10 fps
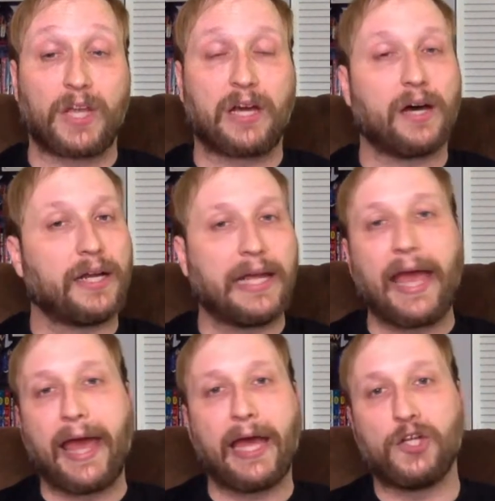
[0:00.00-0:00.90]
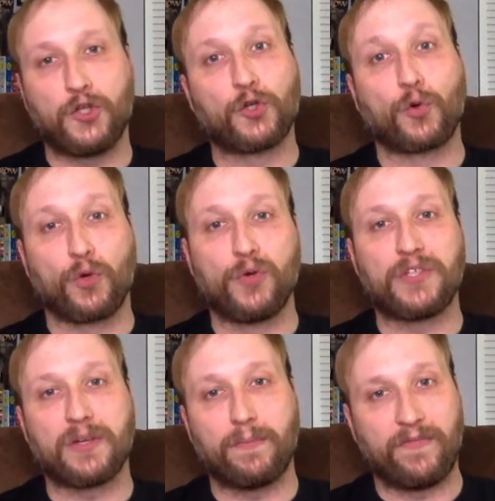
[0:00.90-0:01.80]
cutting edge,
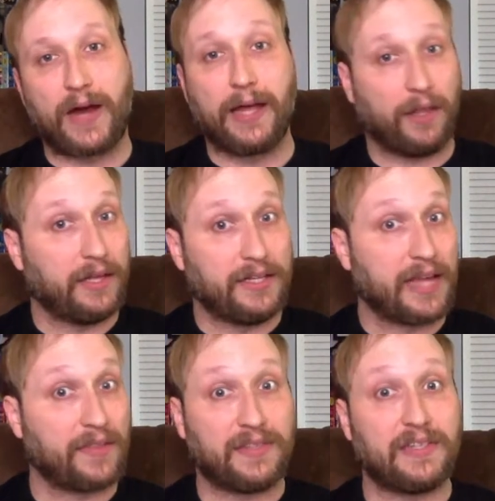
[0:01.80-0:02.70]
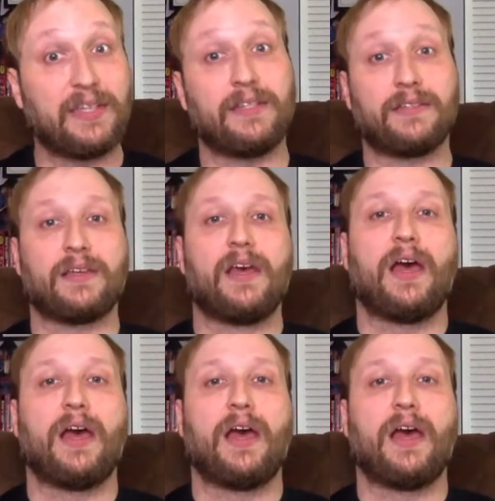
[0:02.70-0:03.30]
gruesome, violent death scenes,